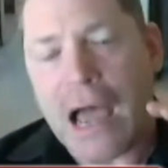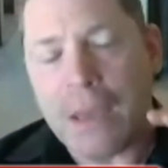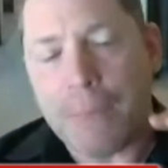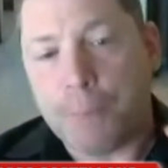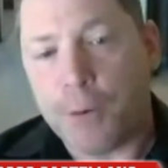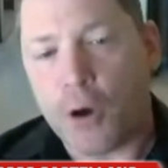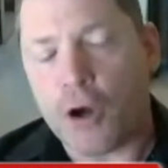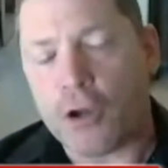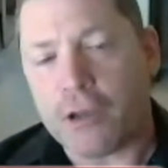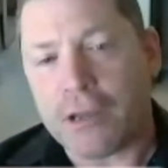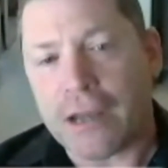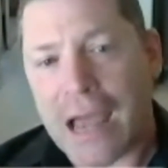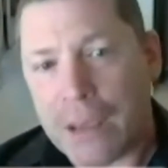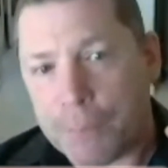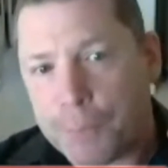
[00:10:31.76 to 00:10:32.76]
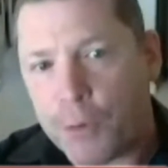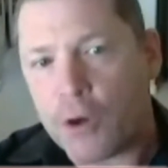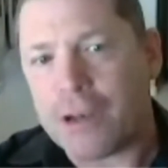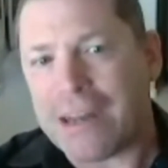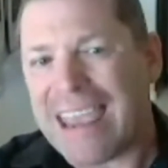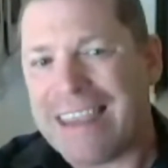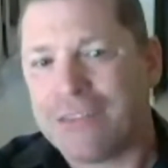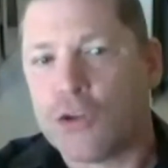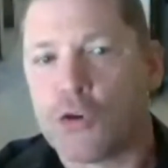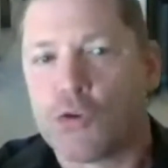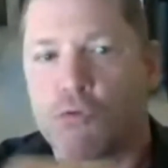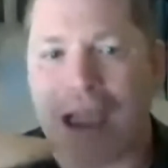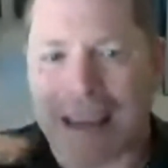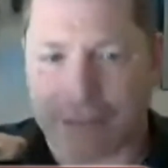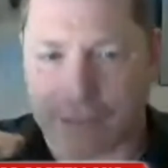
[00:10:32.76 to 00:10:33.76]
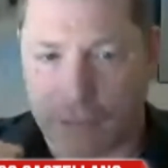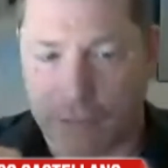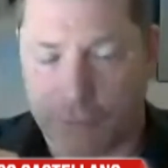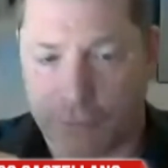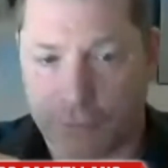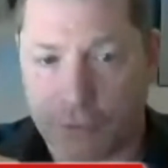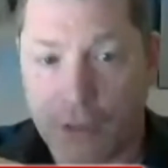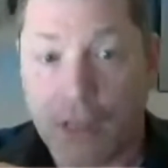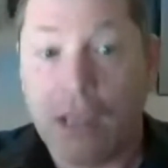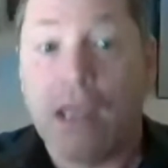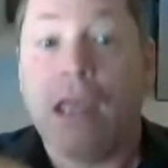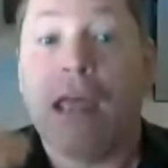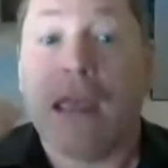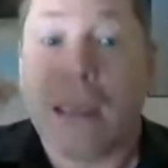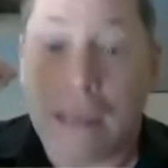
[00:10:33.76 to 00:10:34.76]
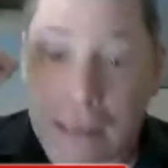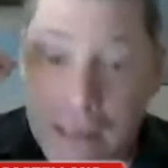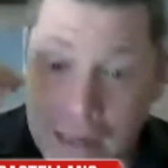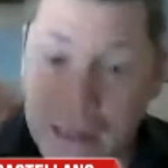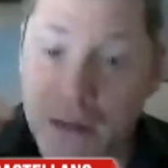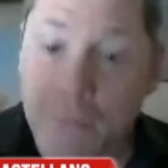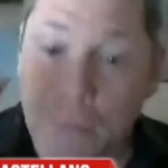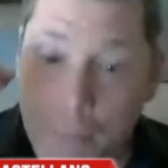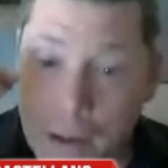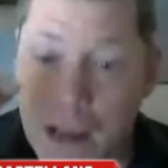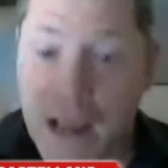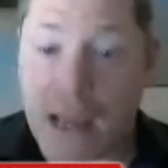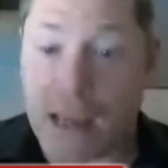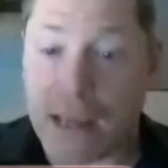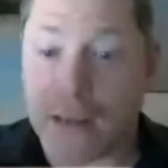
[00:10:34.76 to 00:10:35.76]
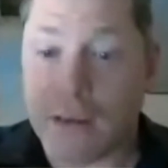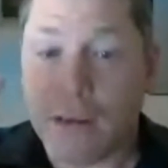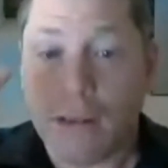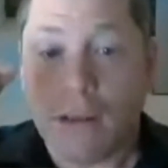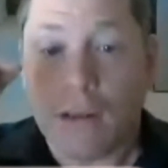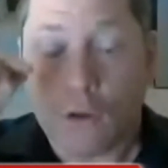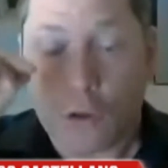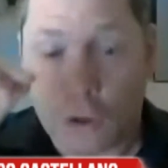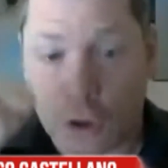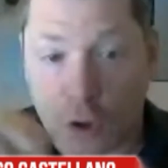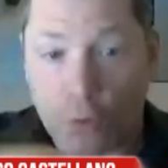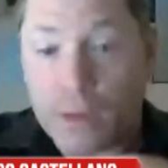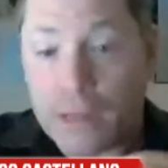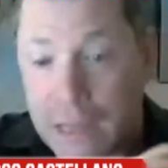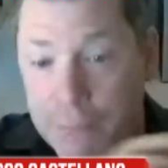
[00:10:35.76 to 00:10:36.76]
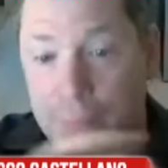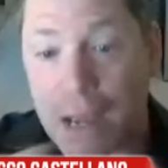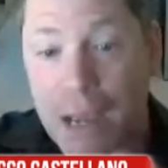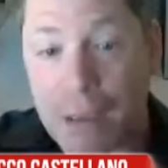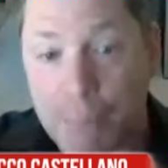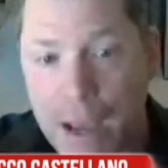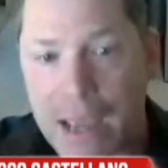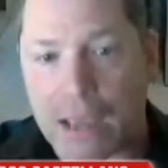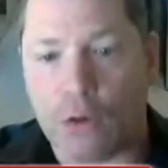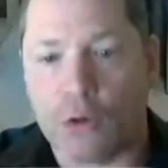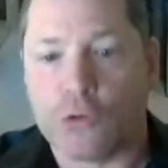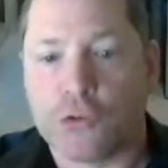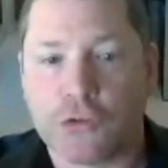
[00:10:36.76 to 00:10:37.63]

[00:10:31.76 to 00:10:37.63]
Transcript: I put, I put a directive in my, you know, in my bio.